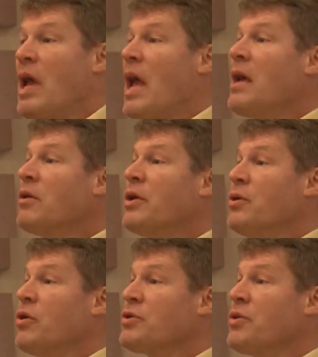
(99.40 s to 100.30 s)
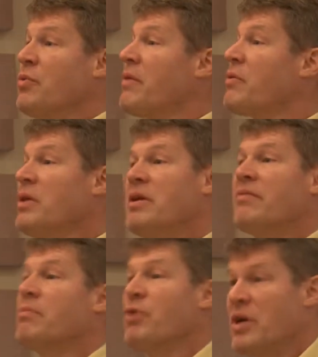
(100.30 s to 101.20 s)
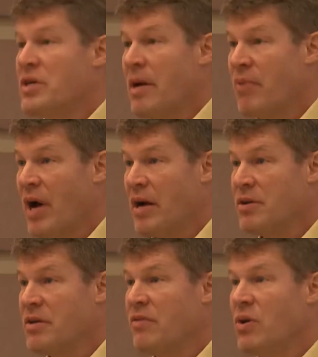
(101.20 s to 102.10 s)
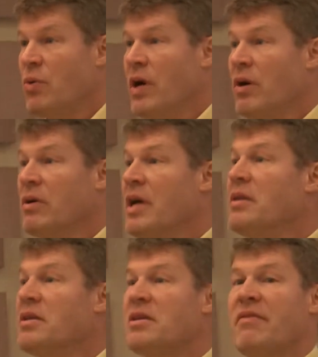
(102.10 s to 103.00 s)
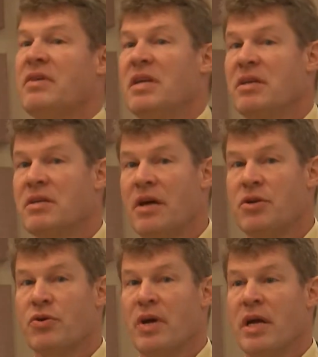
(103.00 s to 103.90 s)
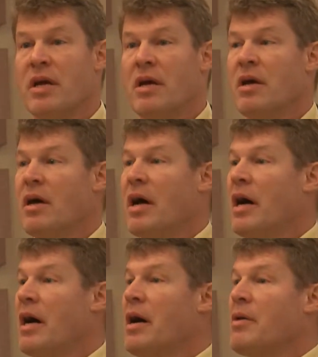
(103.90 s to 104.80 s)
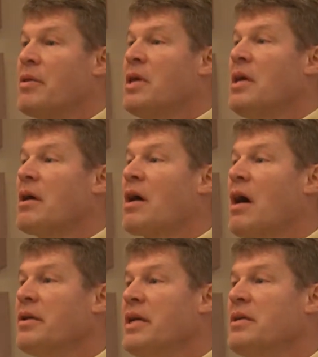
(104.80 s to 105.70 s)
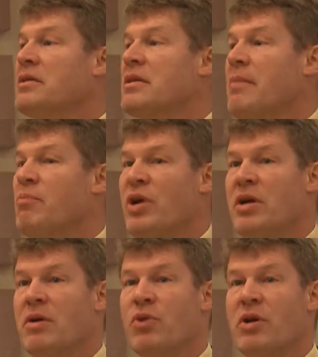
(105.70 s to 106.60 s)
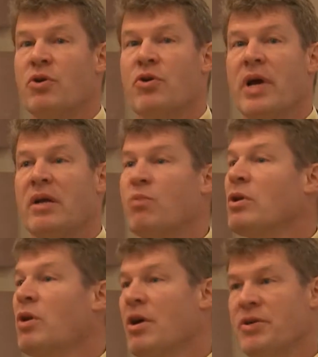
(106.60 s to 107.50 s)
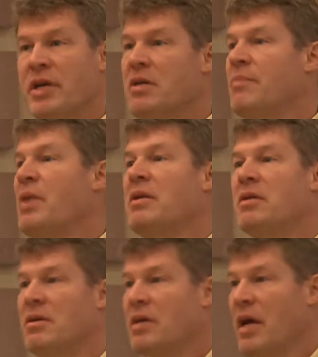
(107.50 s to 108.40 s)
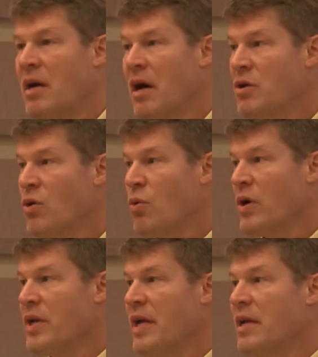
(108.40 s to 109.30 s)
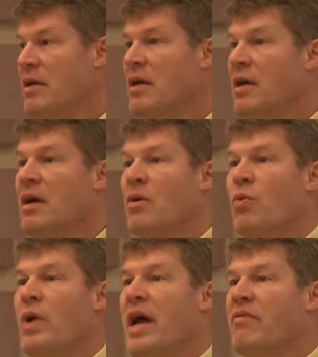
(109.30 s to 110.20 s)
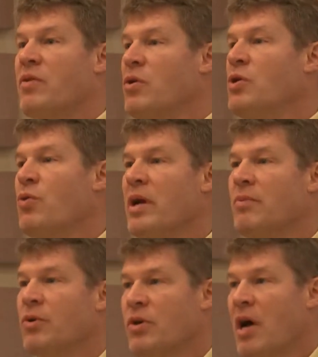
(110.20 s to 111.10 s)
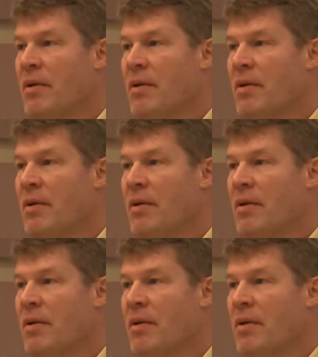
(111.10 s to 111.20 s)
England also, we have three different British empires, if you will. In the 17th century, the colonies that Britain created were largely independent and uncoordinated. We have incredible